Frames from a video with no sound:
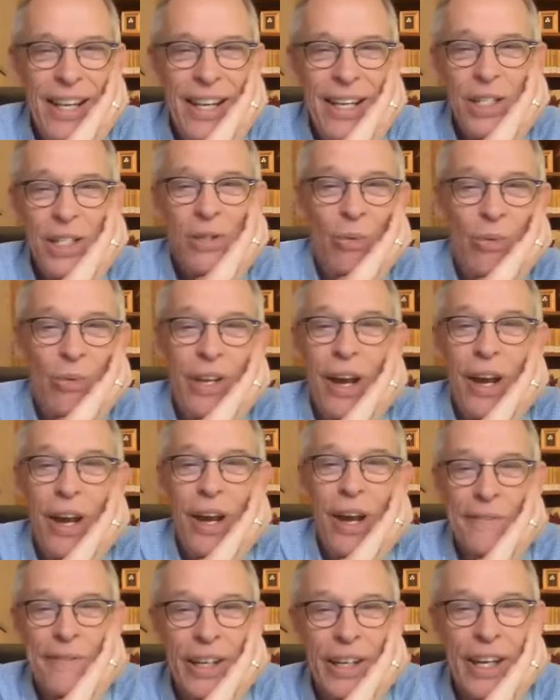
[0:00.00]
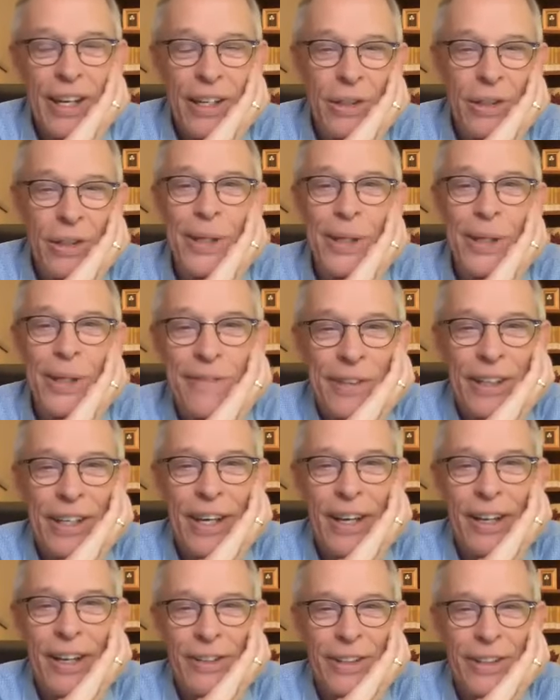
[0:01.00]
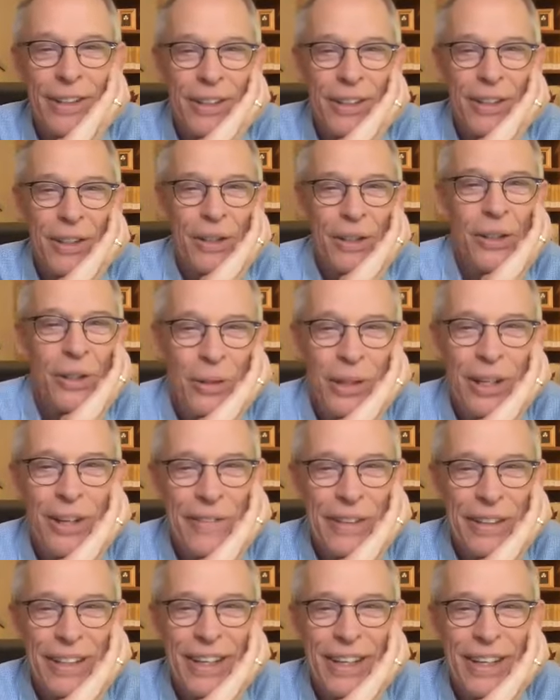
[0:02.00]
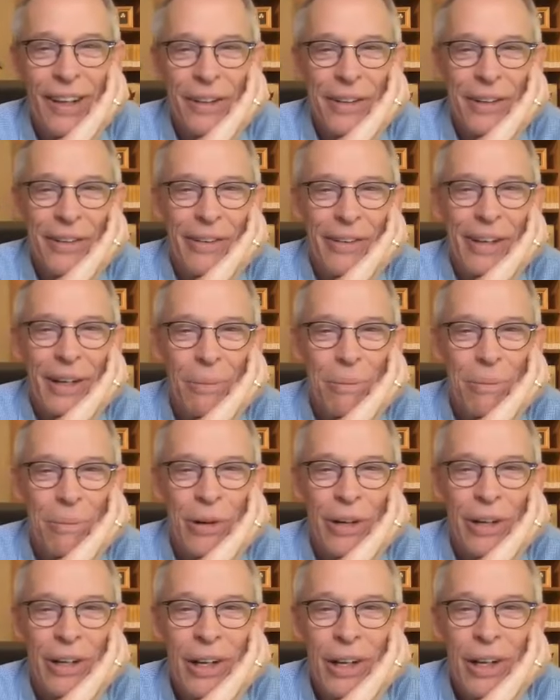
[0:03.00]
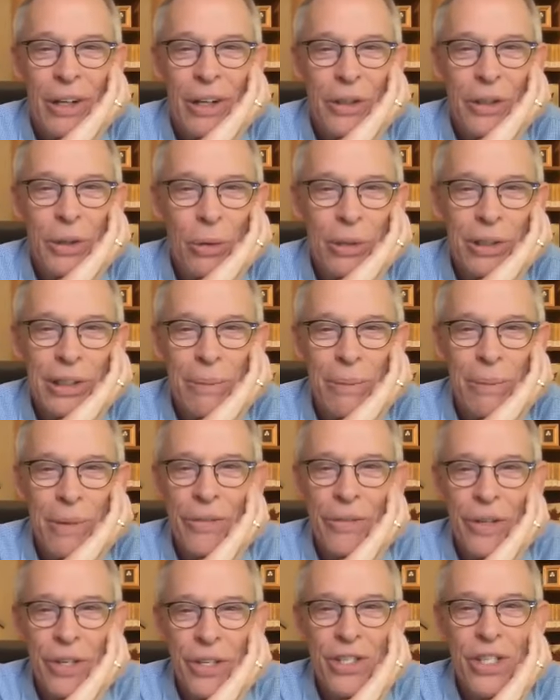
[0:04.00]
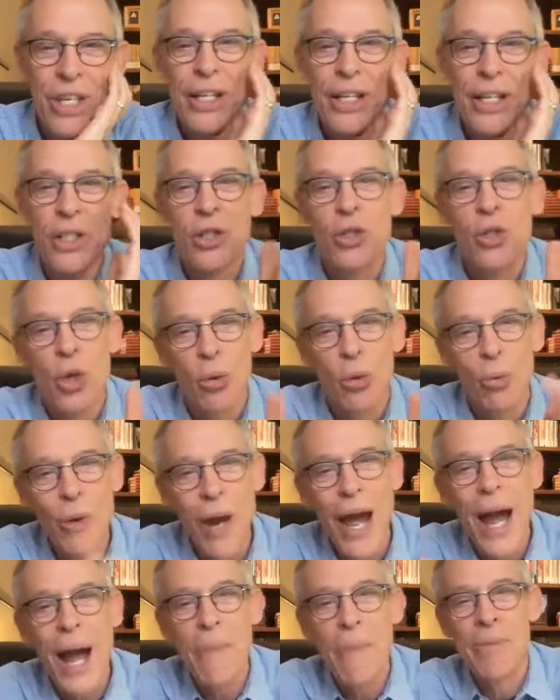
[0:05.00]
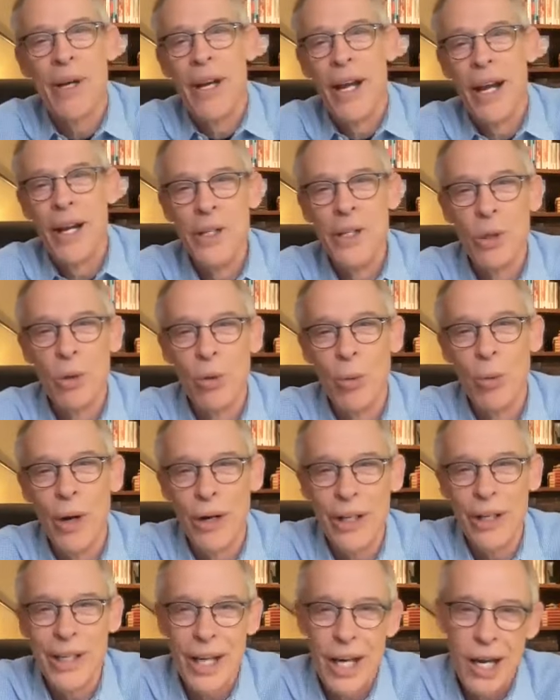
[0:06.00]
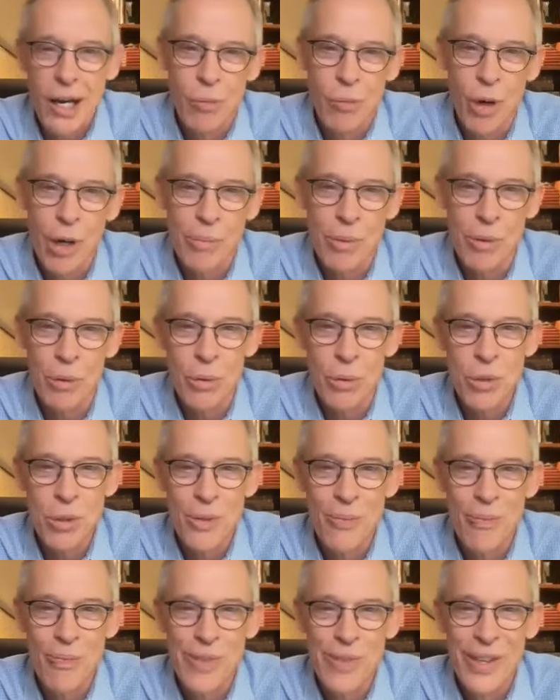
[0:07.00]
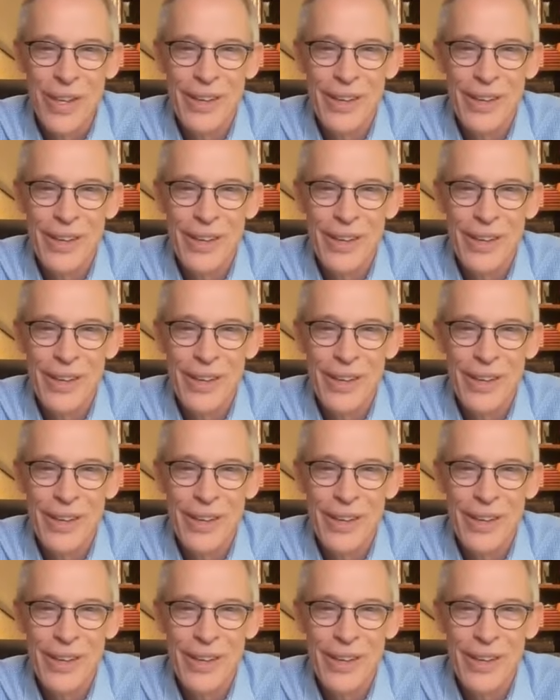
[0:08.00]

us not forget, you live, in Cal- you live in Calgary, Alberta. You would come on the stage to rap and you were wearing cowboy boots.